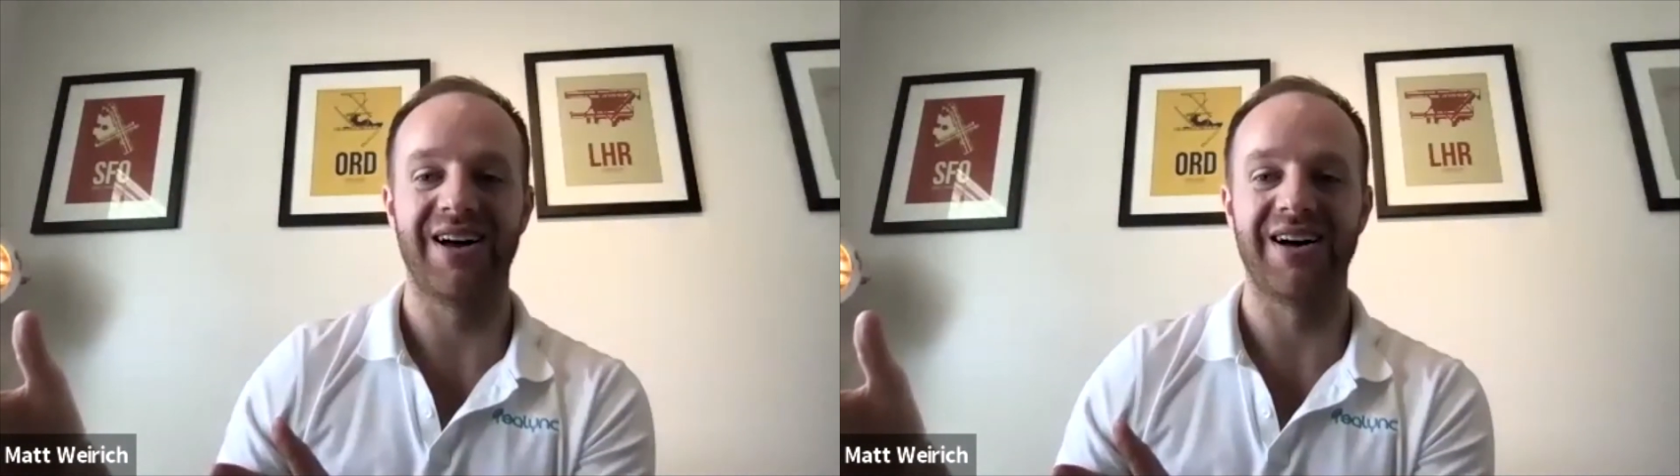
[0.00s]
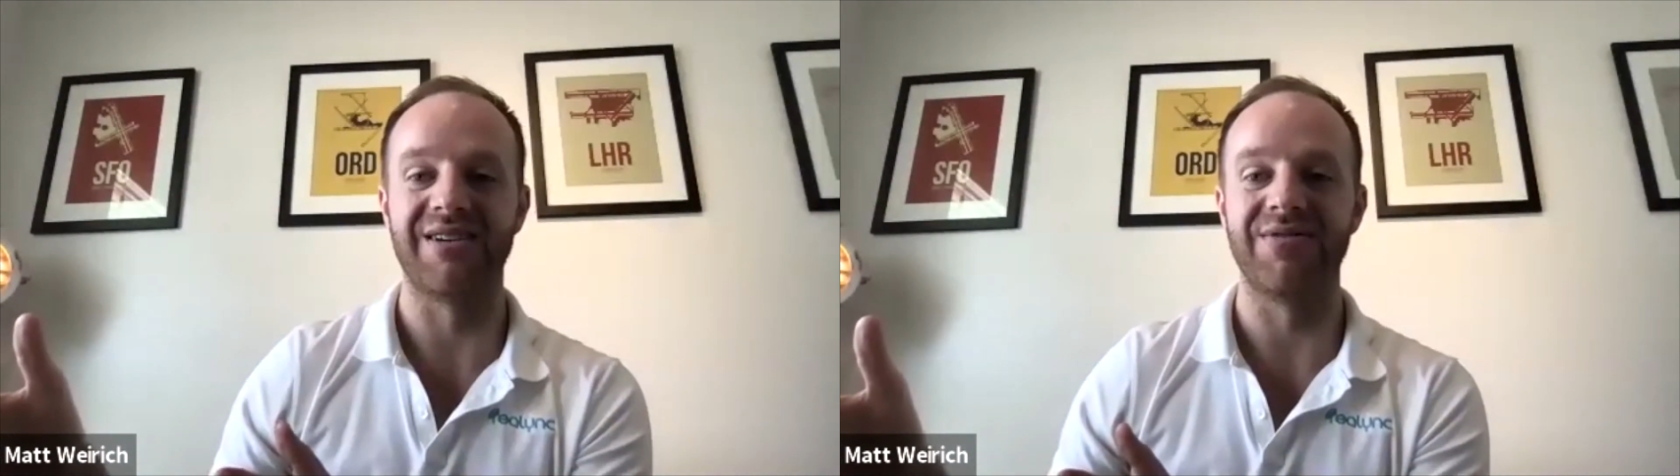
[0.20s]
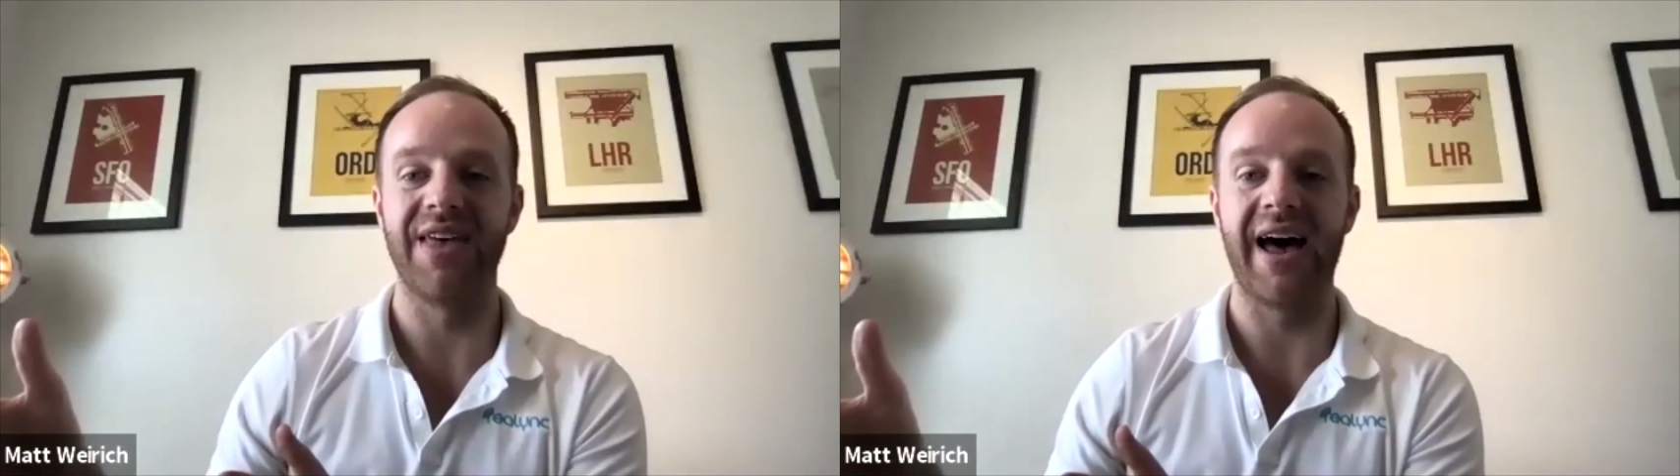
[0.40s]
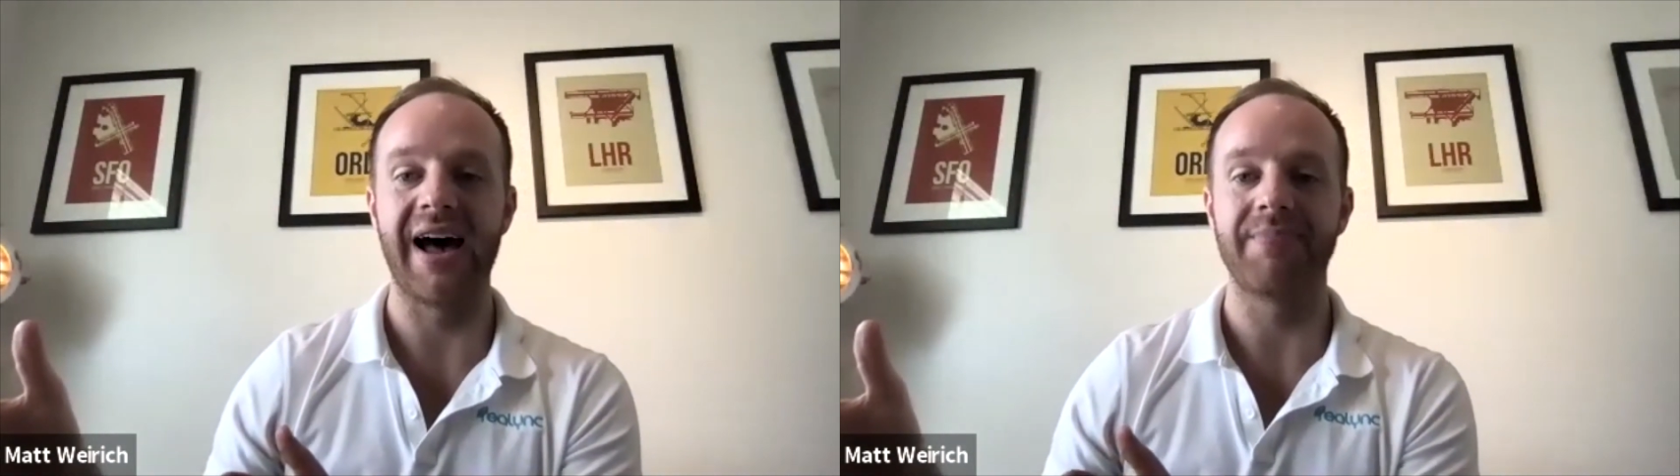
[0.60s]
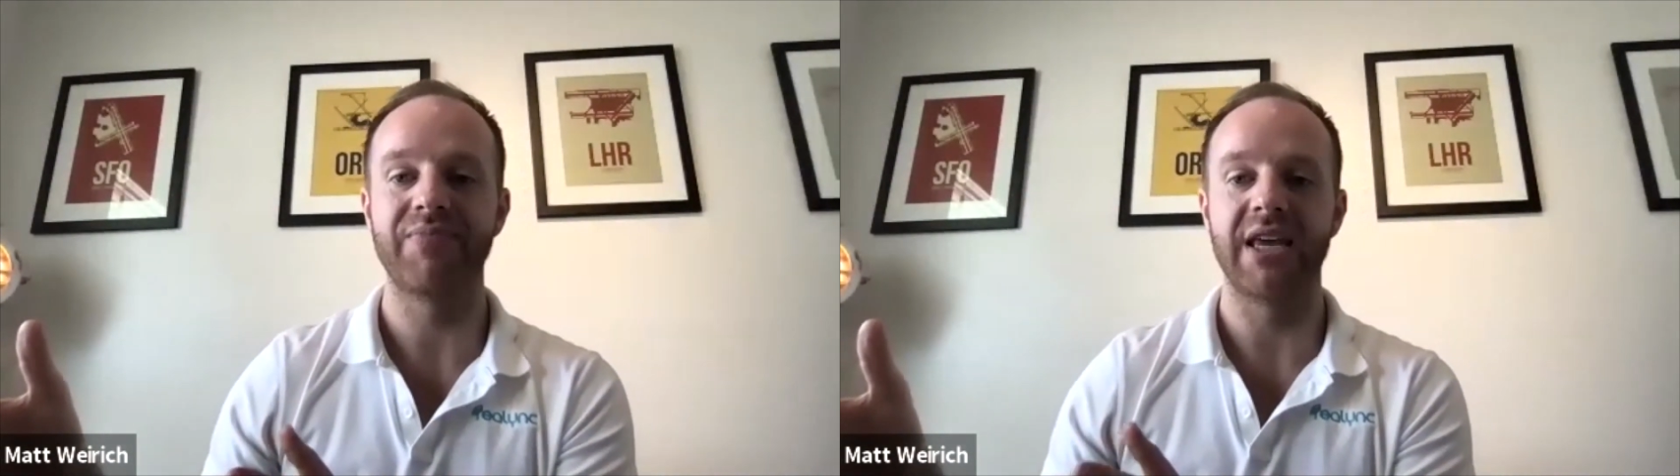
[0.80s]
of
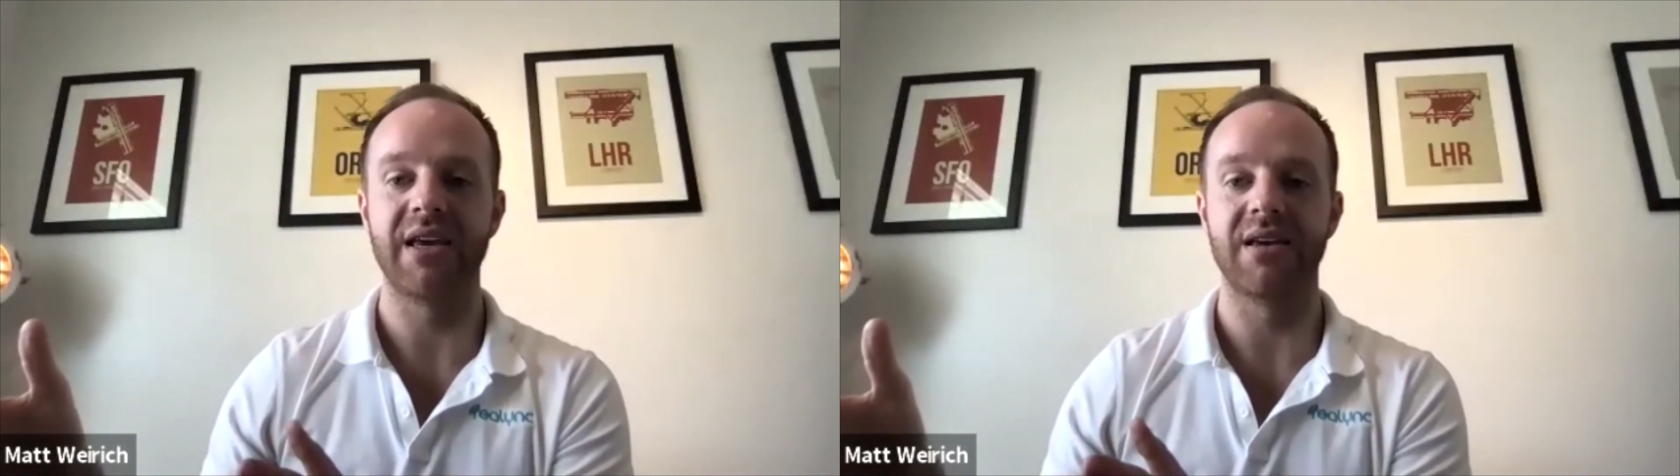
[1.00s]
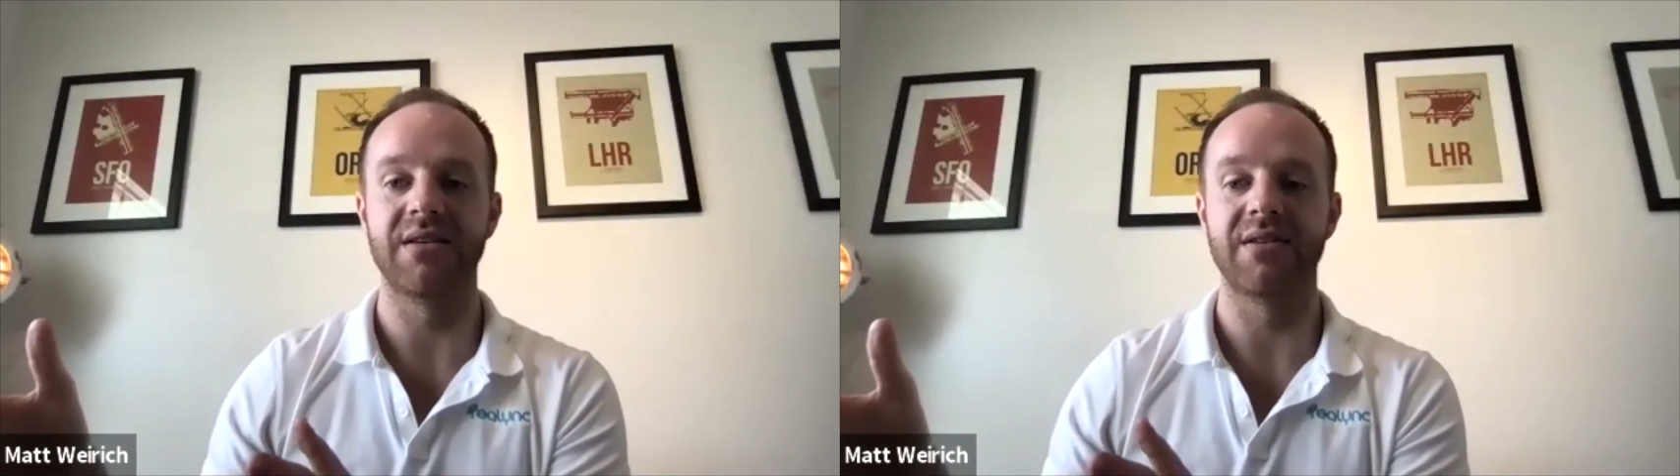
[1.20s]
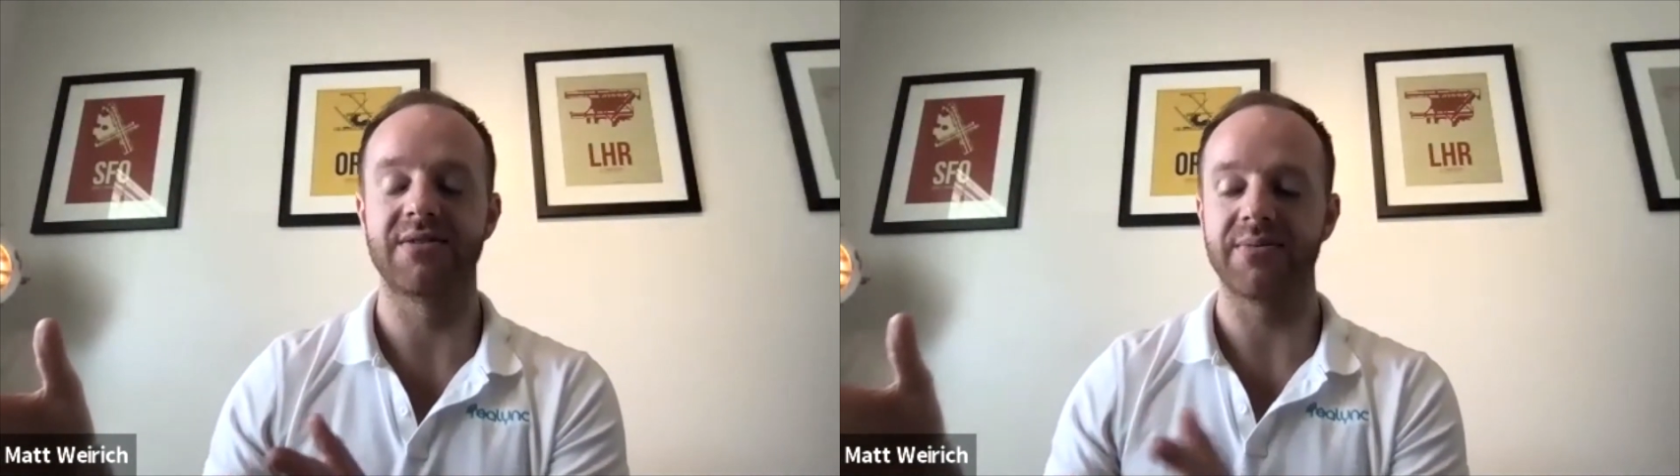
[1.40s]
that is